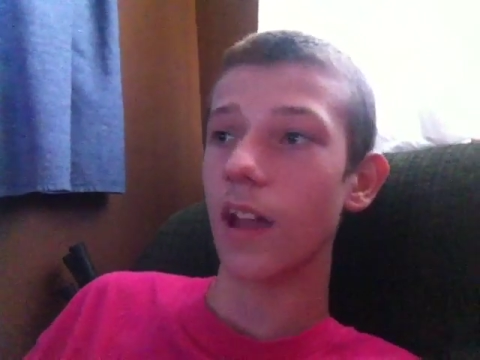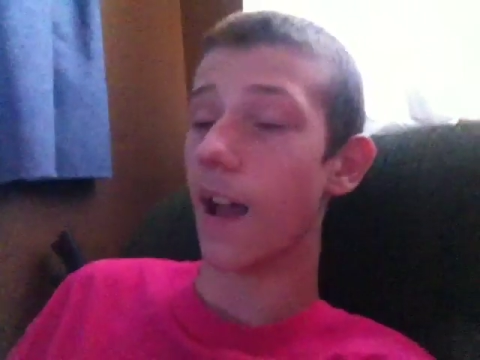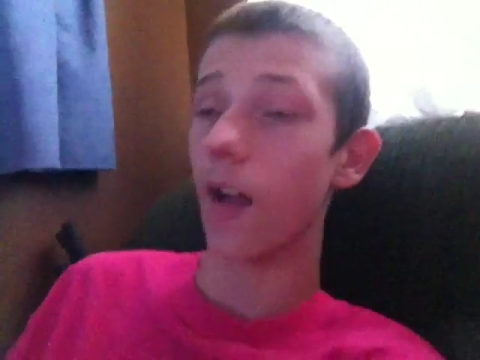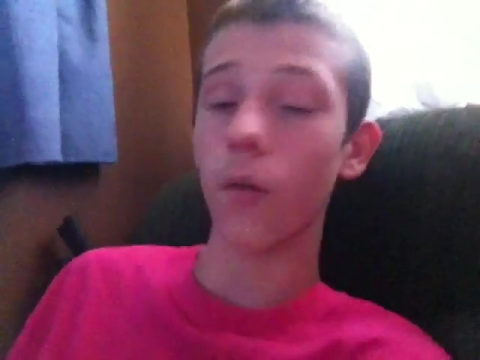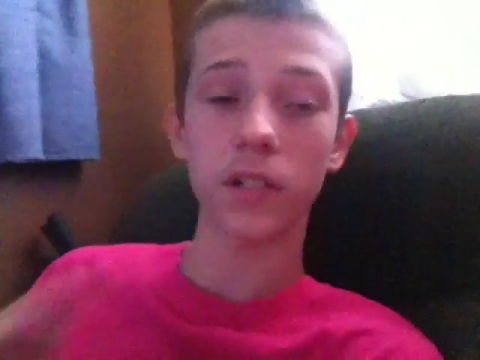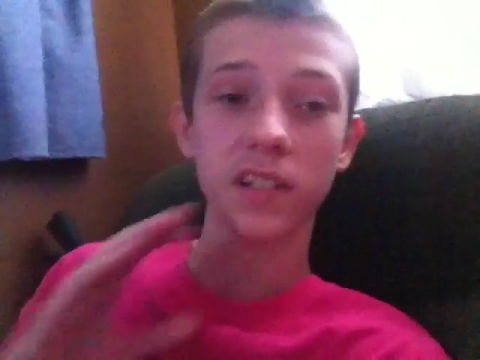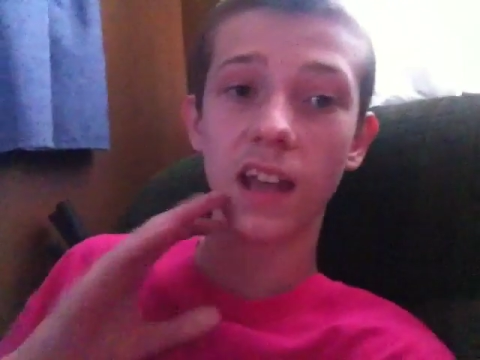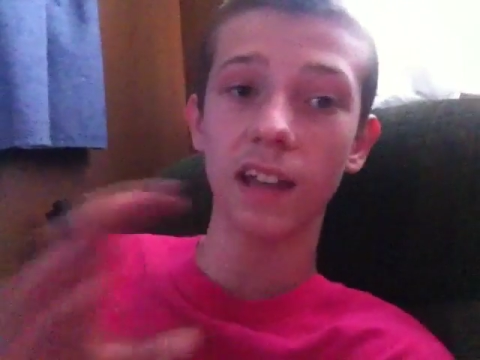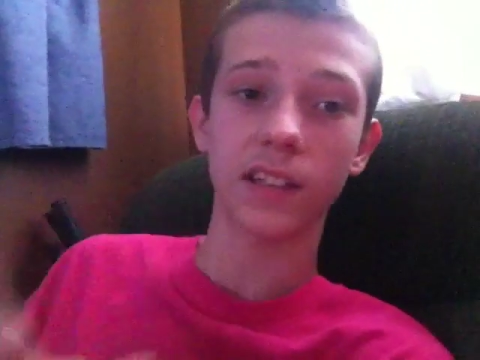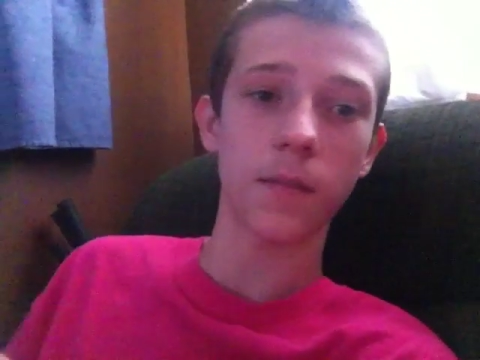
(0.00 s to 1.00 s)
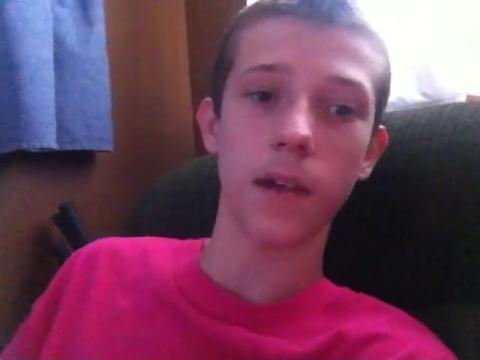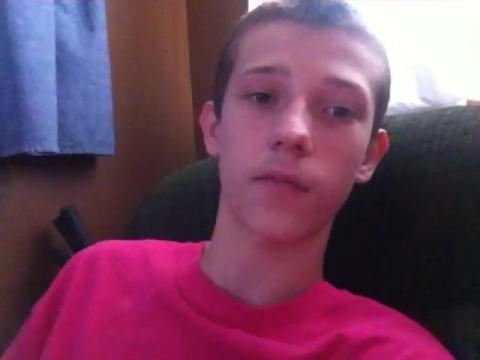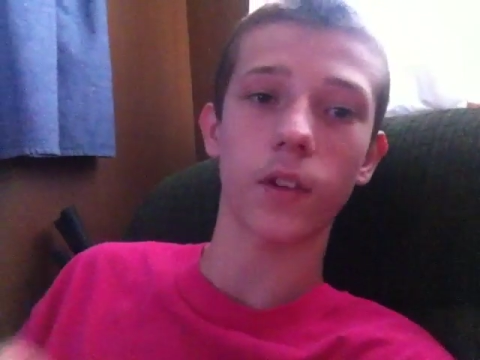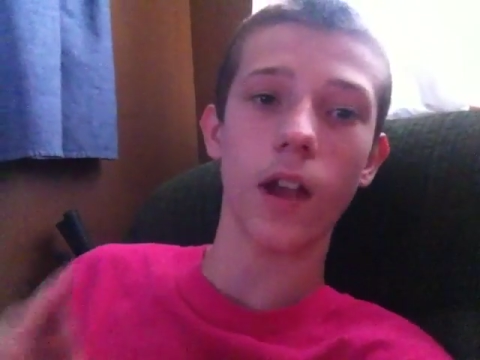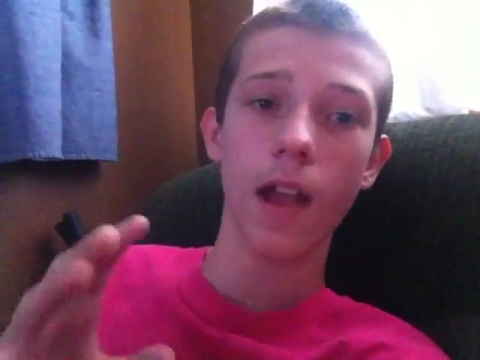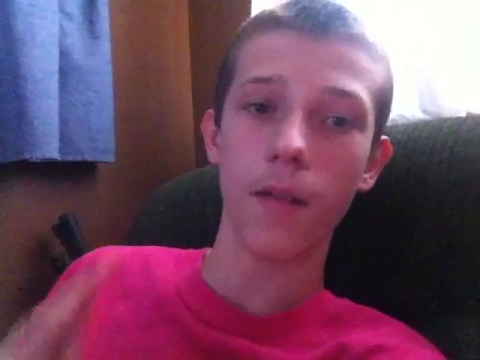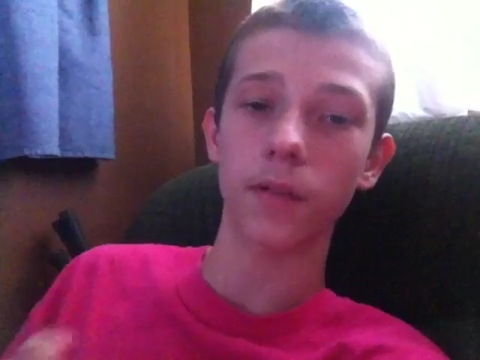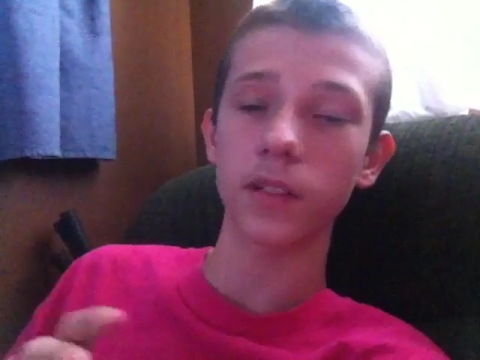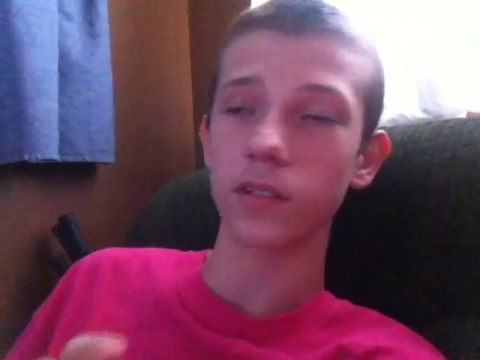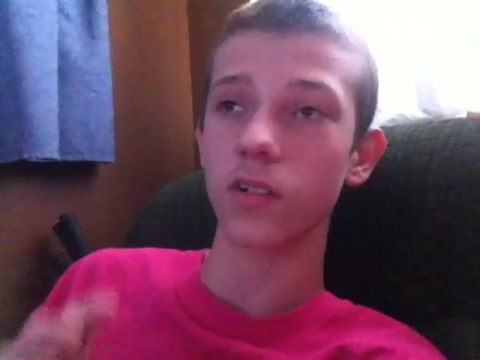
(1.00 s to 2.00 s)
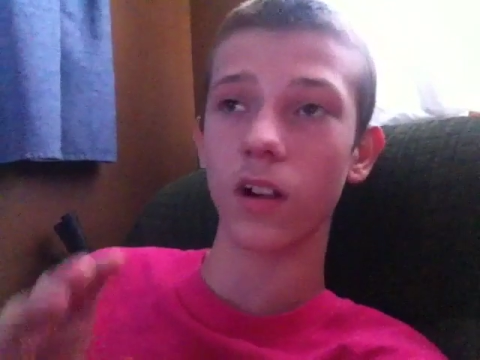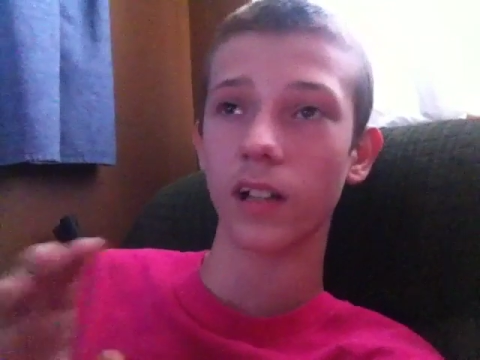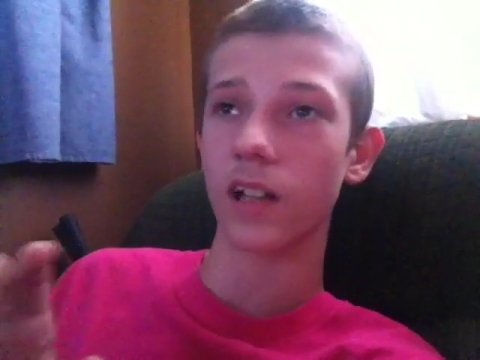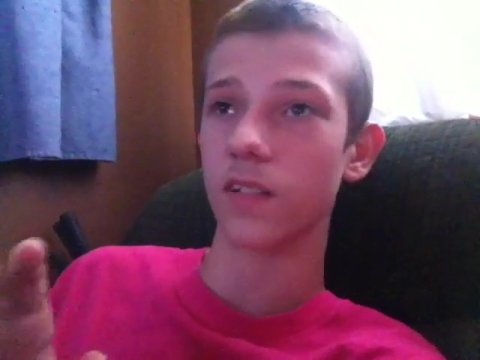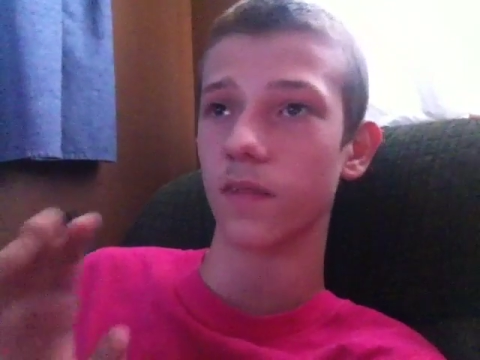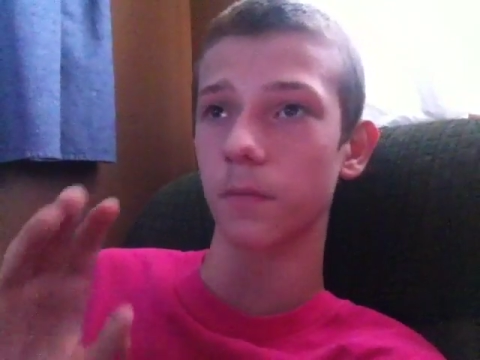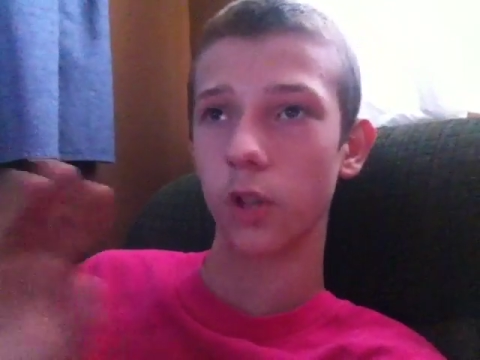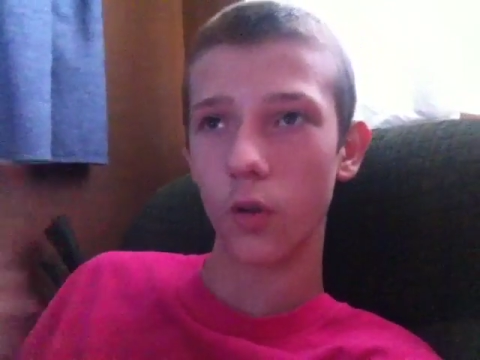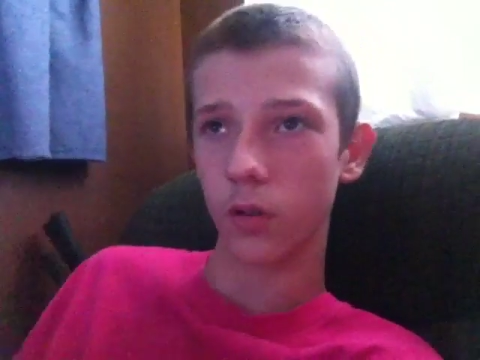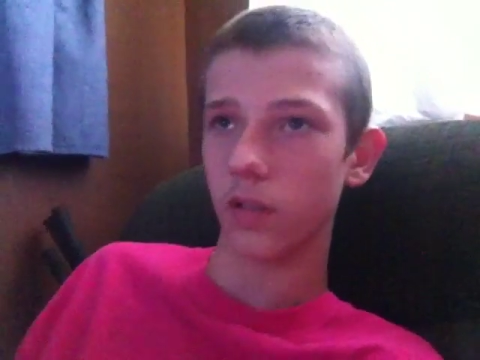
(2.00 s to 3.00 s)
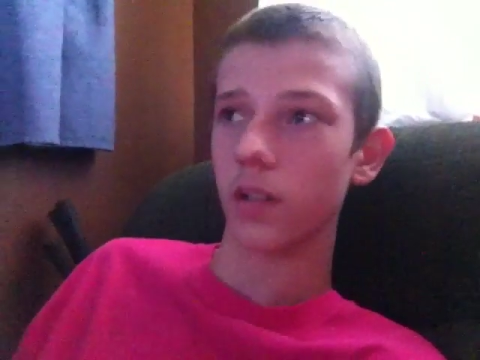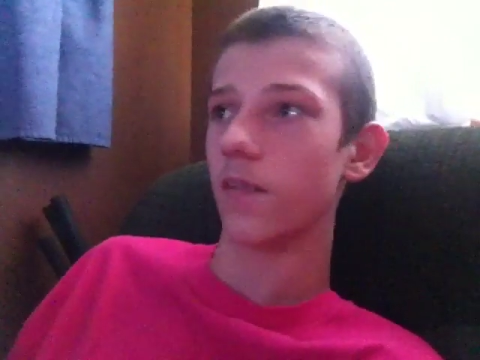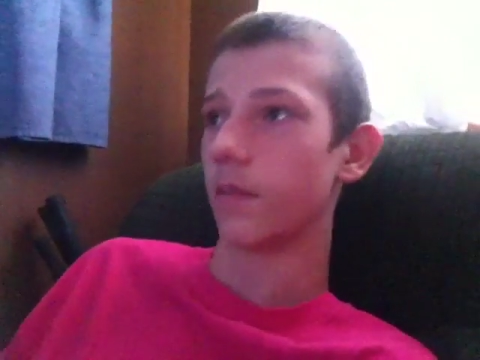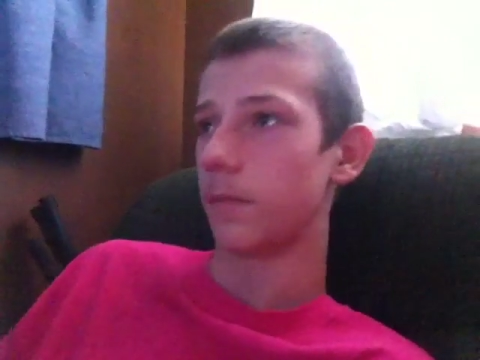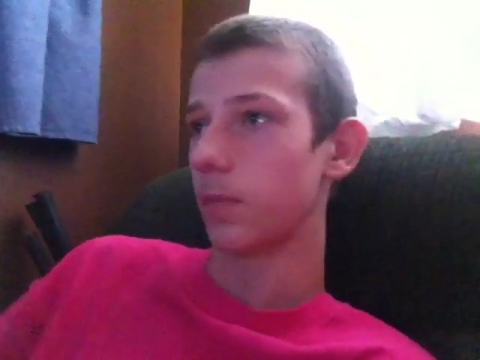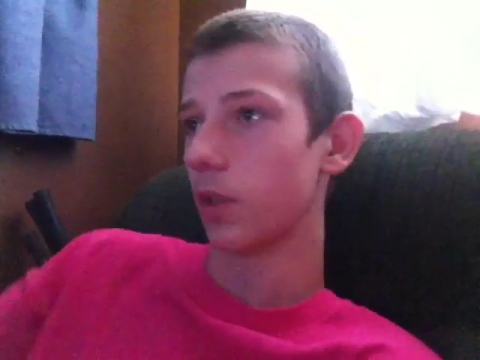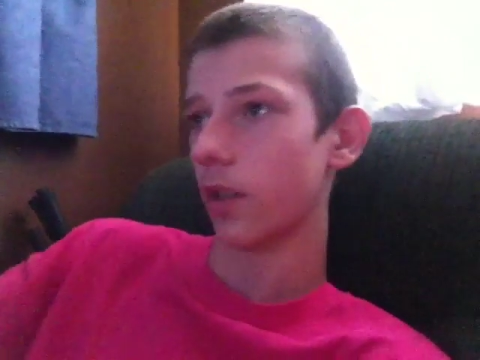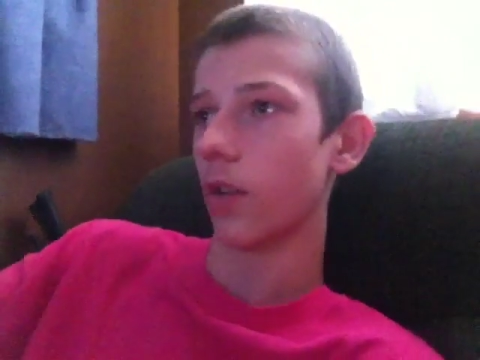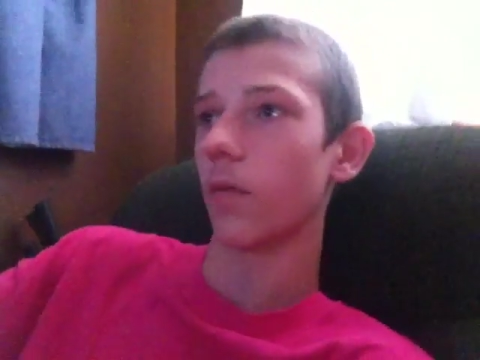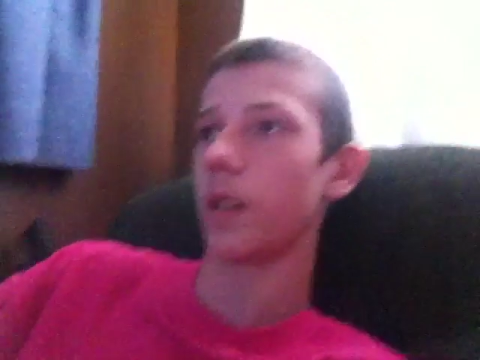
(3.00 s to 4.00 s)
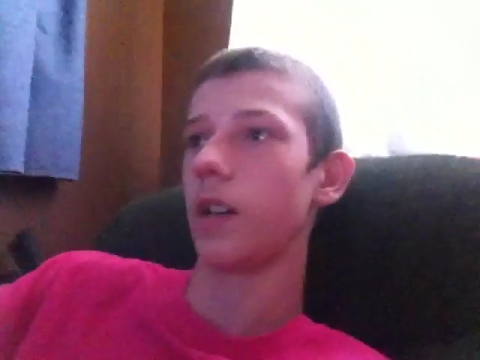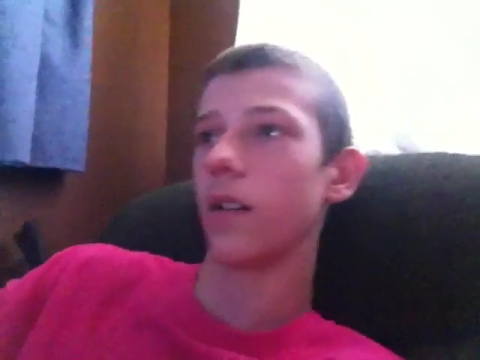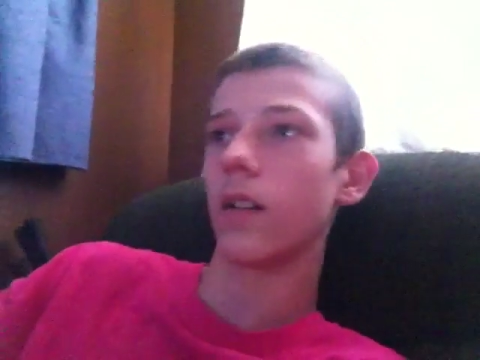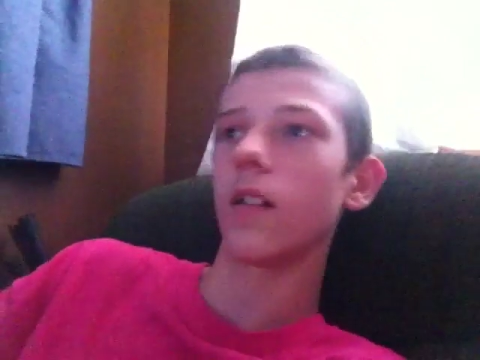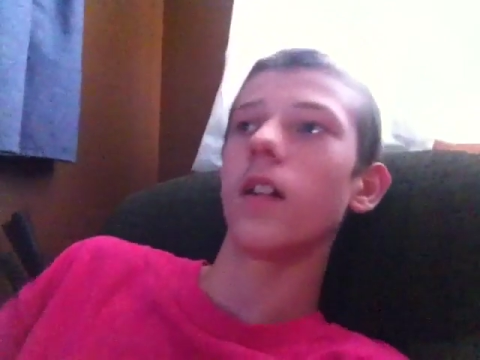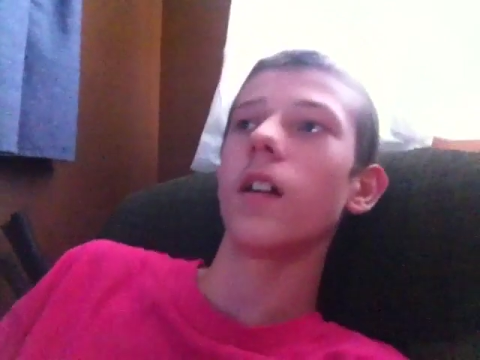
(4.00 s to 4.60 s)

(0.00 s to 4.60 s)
I always thanked him after every sorry guys if I'm going if I'm looking over here.